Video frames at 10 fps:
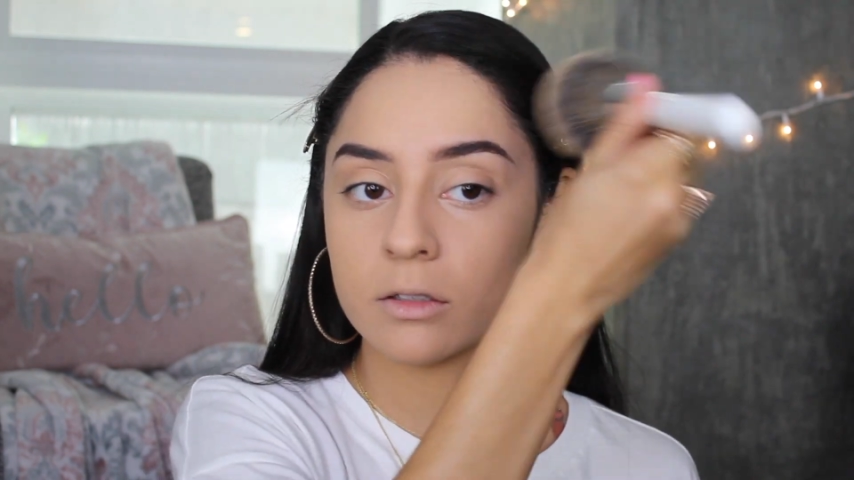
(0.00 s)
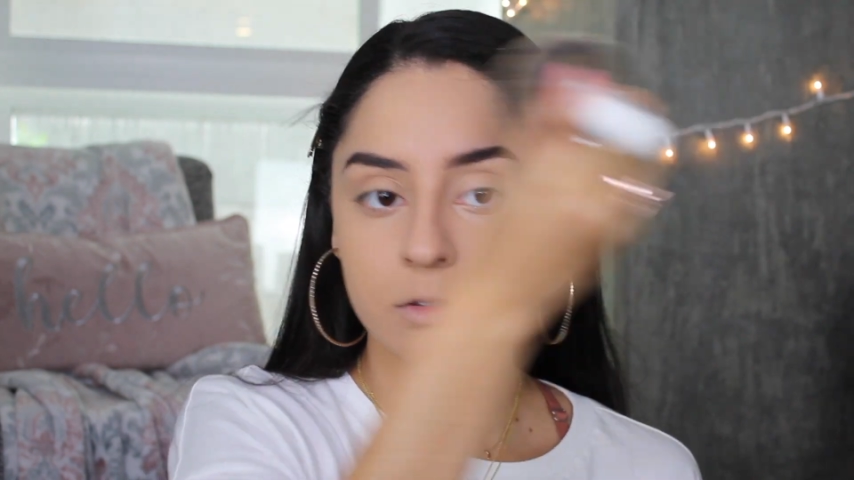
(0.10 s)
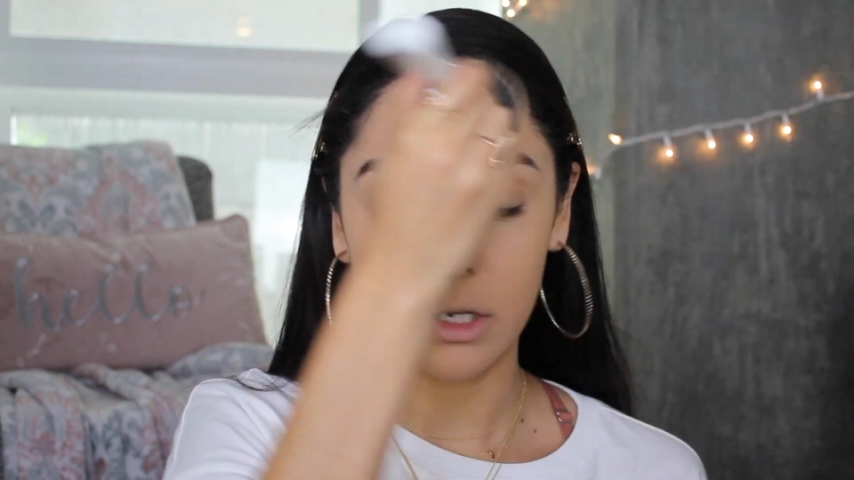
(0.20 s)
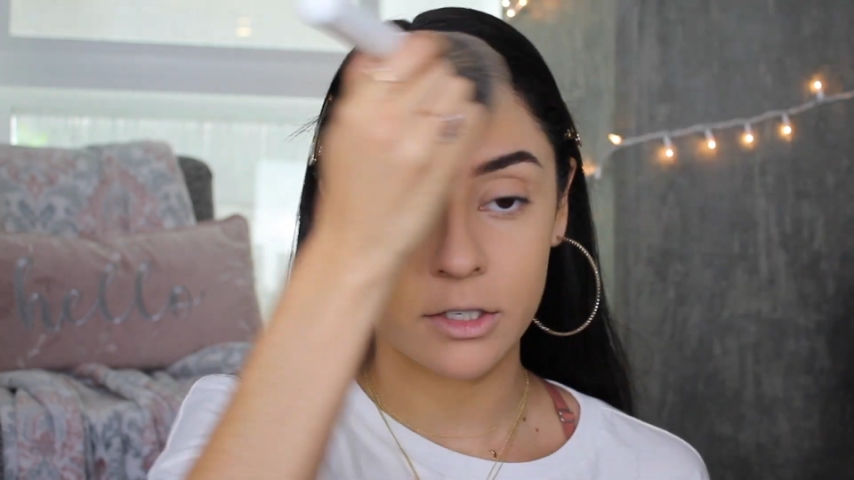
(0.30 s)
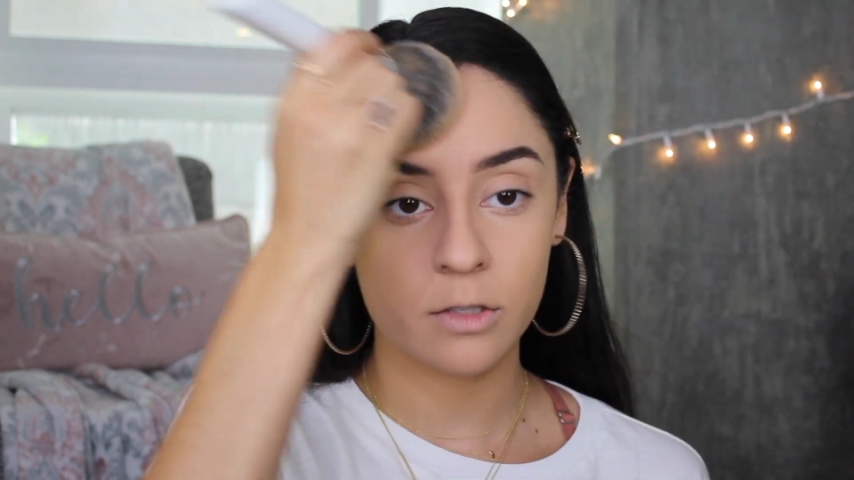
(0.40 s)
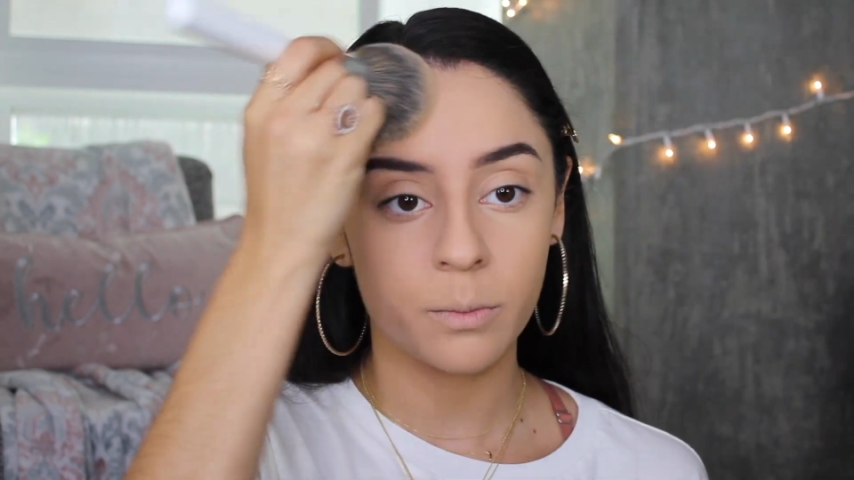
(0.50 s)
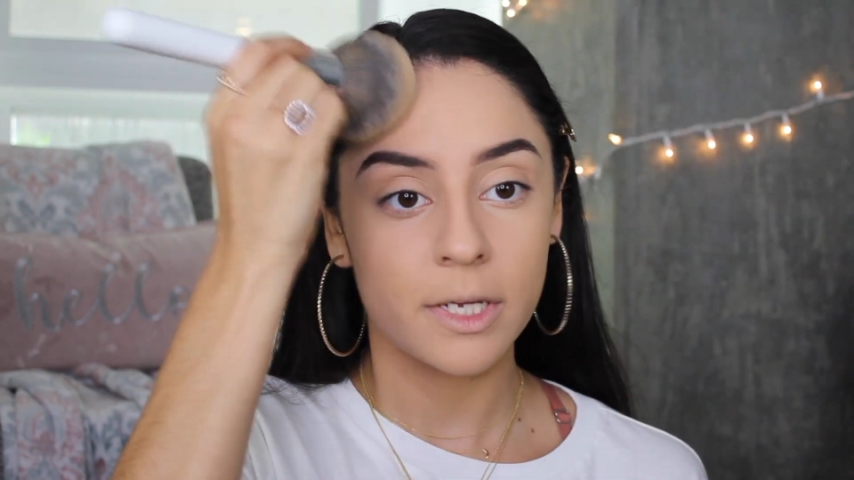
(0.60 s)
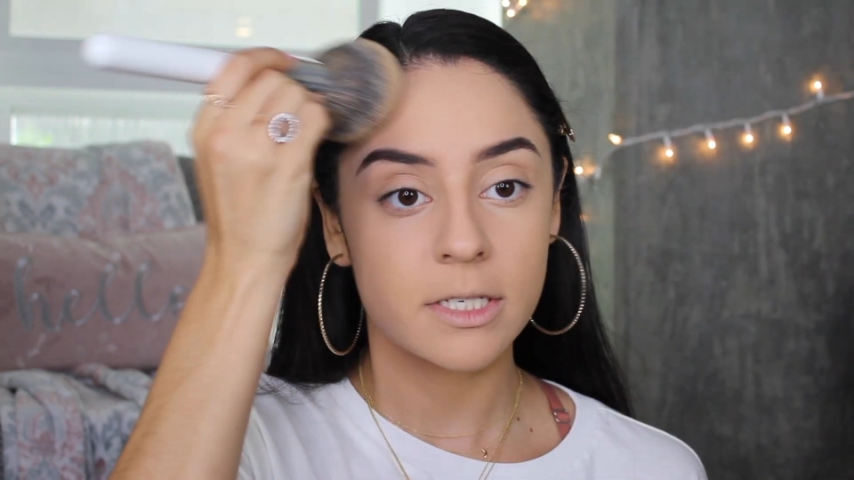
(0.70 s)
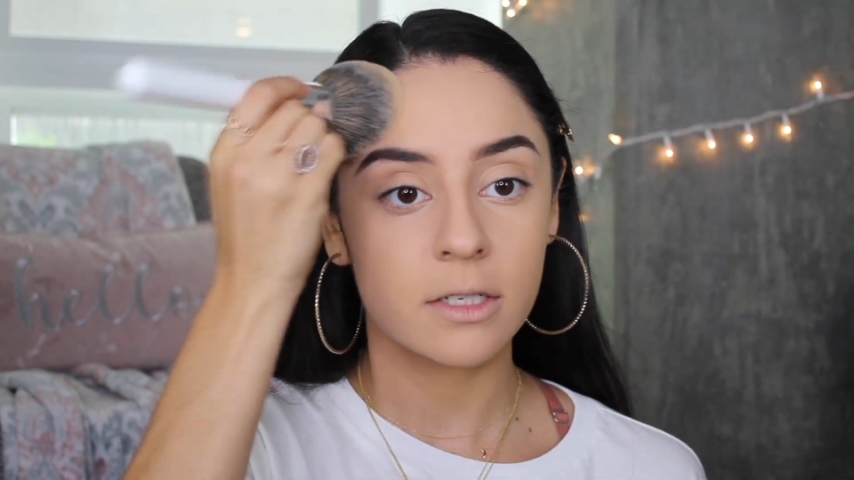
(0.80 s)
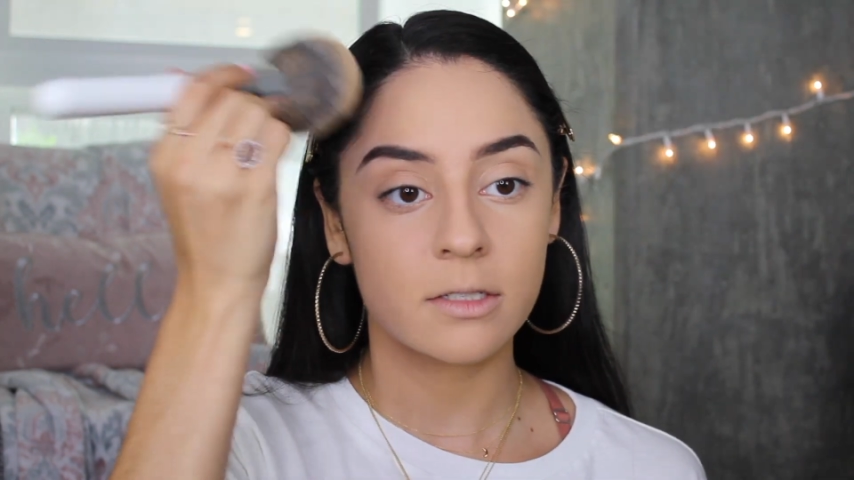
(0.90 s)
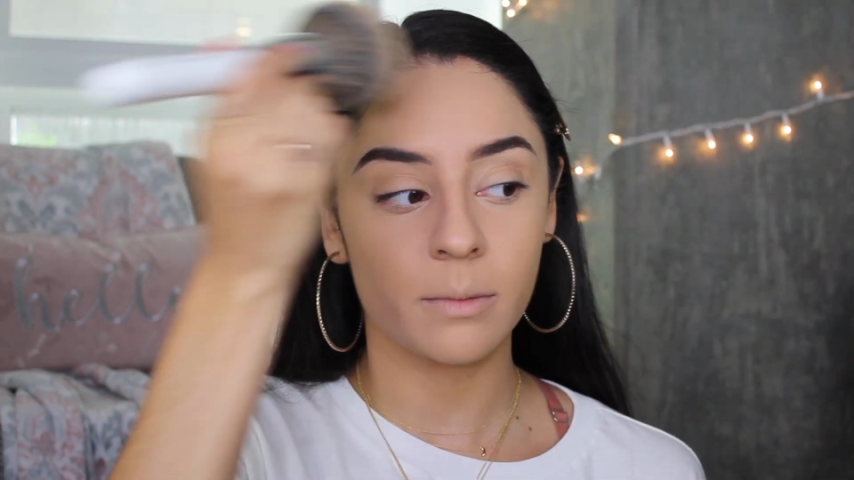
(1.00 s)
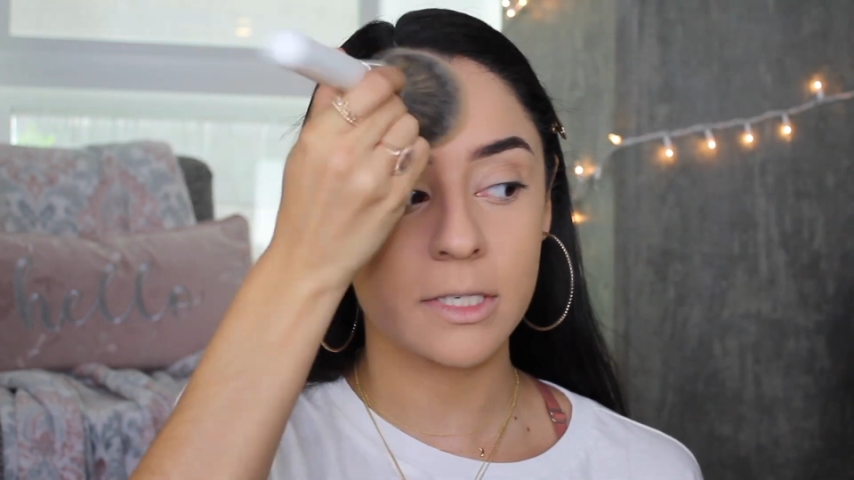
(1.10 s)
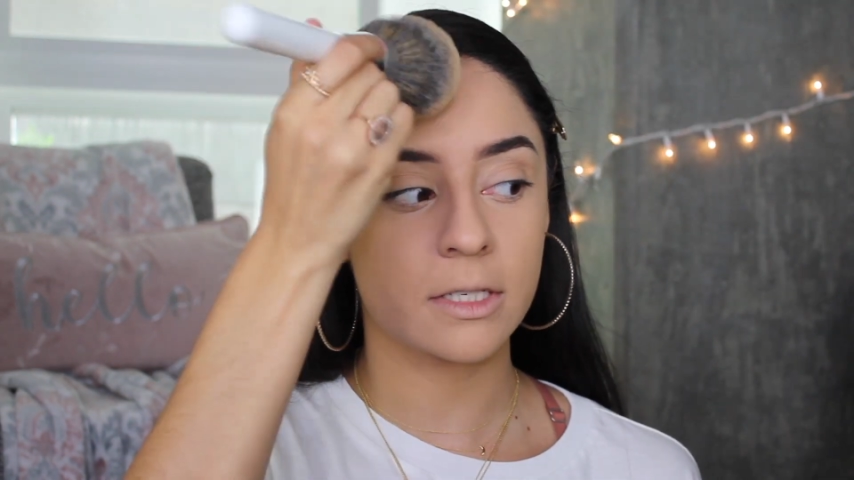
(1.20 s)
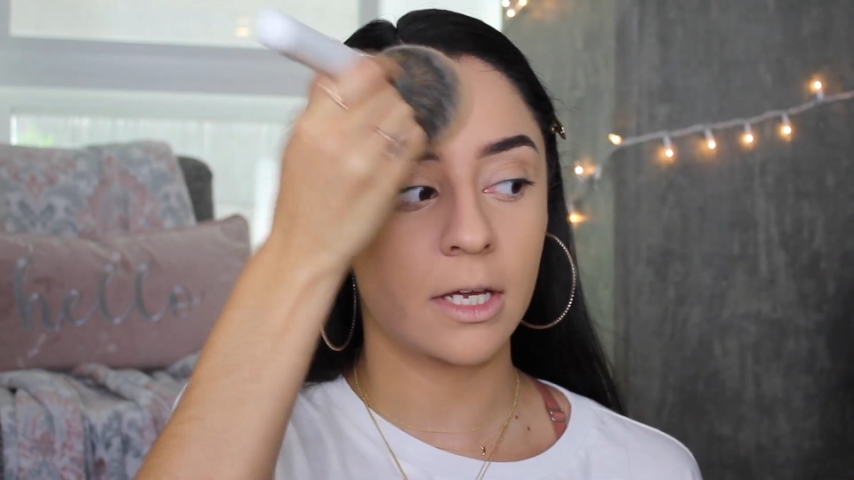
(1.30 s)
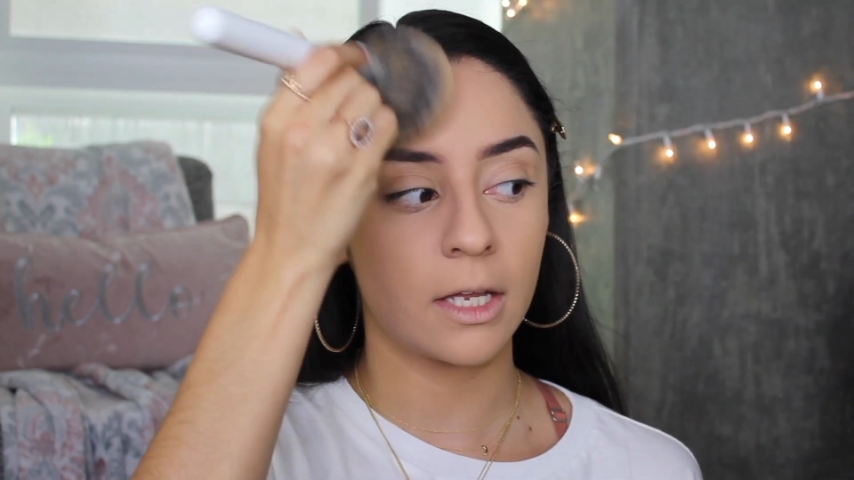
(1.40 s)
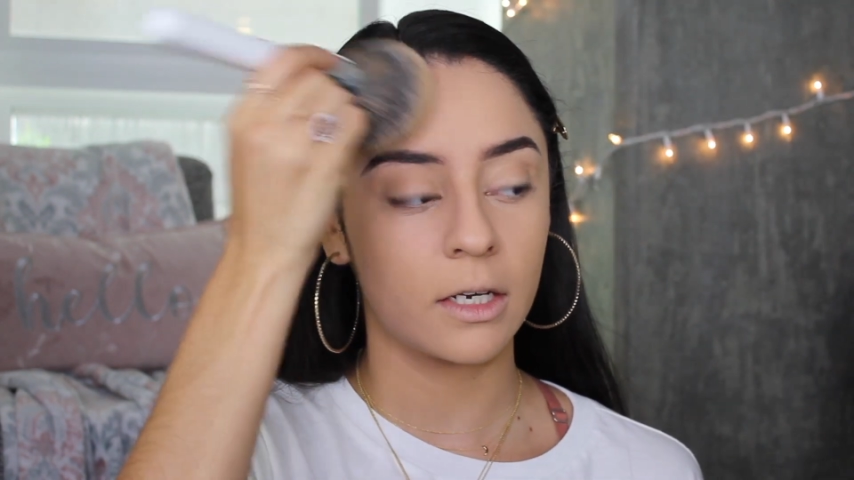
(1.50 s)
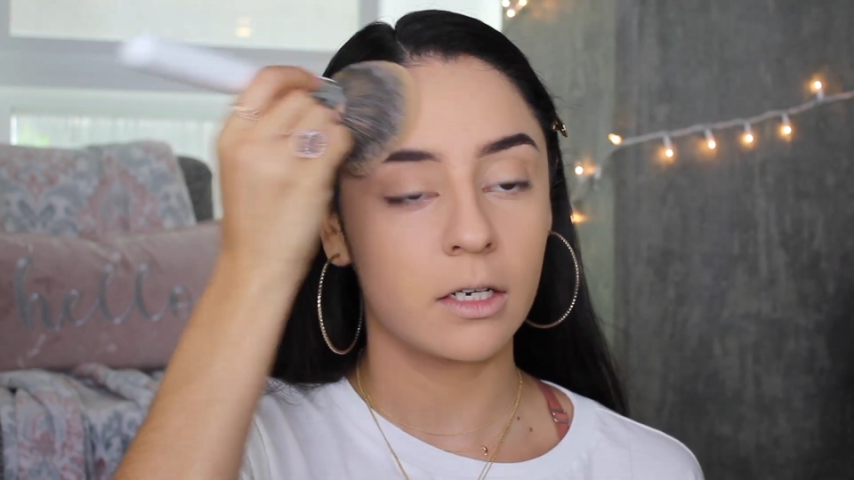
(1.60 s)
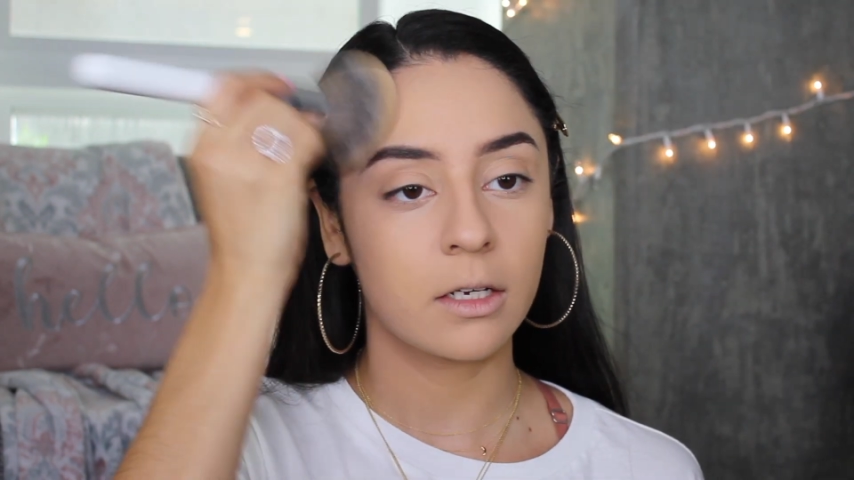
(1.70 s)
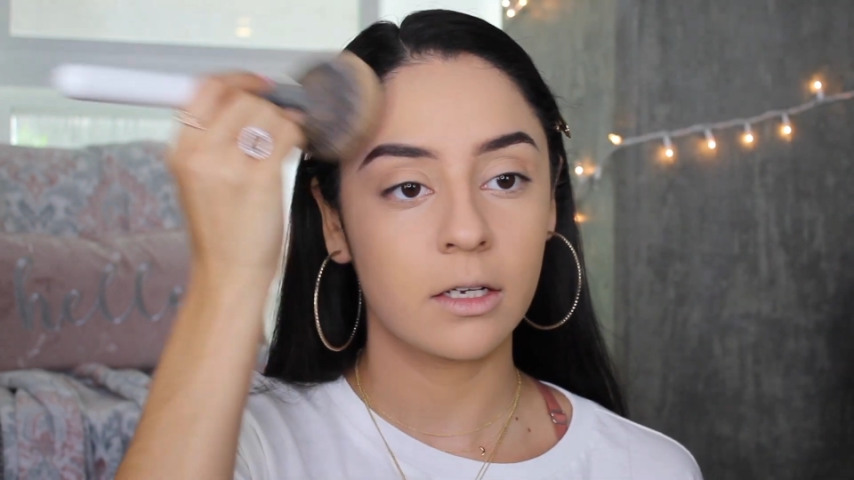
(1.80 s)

So I just press it into my skin.